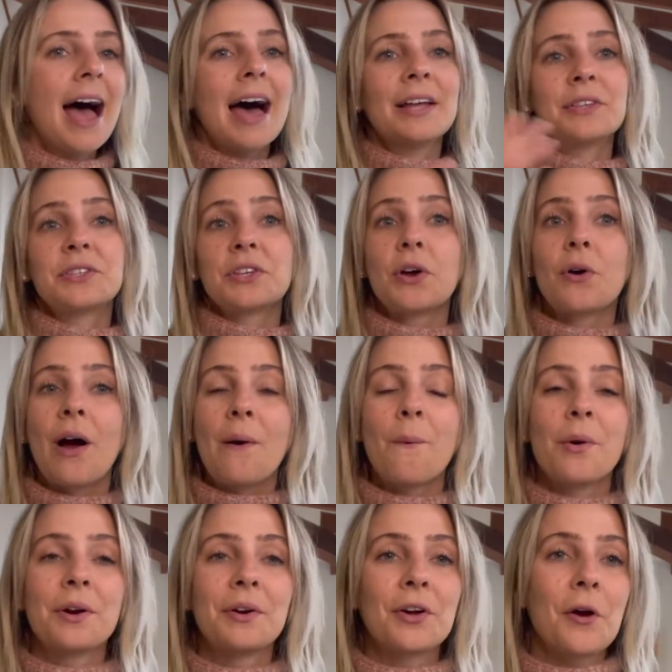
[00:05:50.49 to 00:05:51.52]
and so I
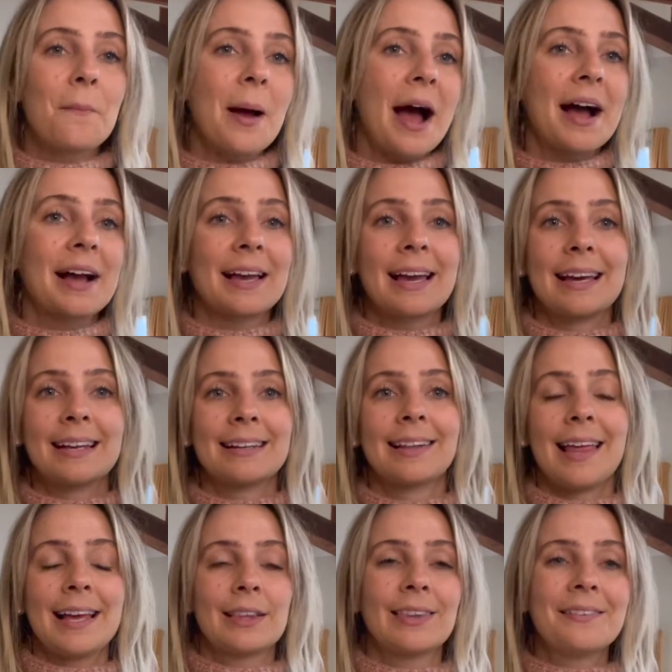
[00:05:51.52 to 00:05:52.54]
wanted to go back and
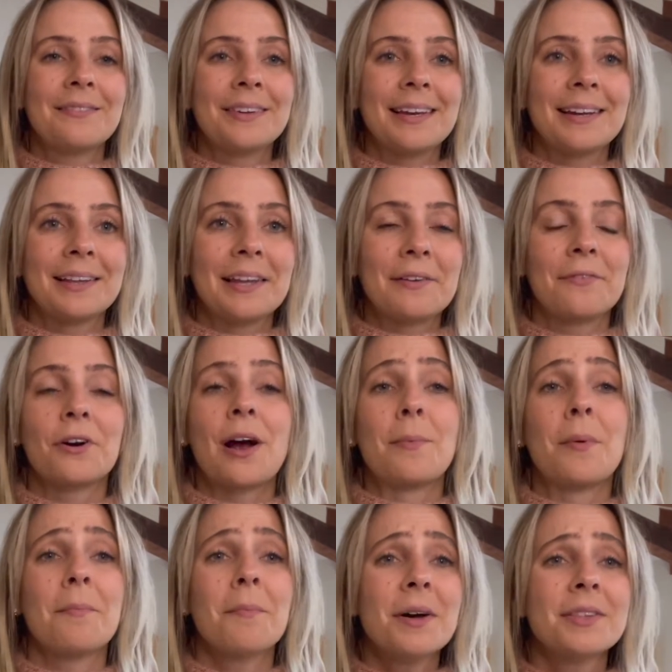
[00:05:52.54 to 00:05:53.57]
like live in Italy for a
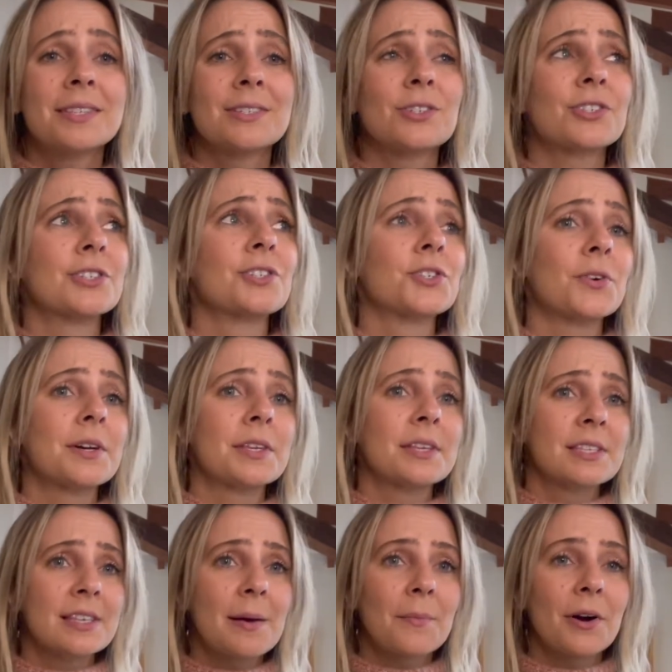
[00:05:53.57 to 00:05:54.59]
couple months and just enjoy the
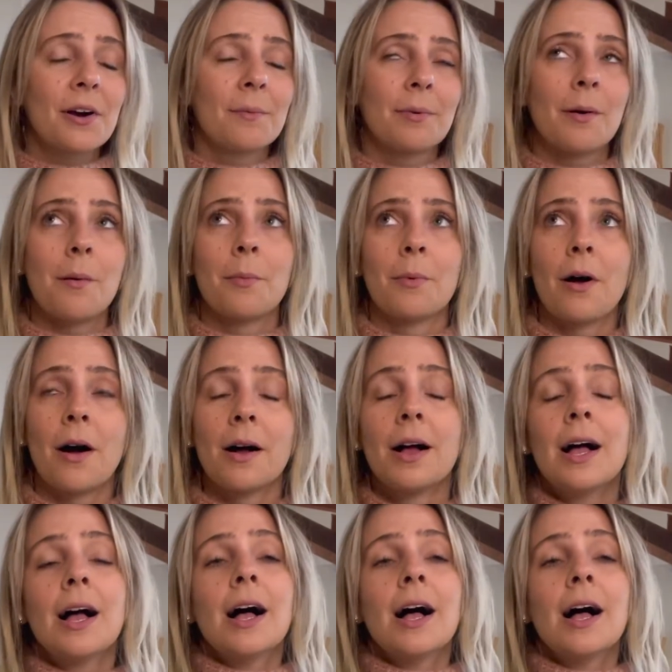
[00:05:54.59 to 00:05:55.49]
summer, blah, blah, blah.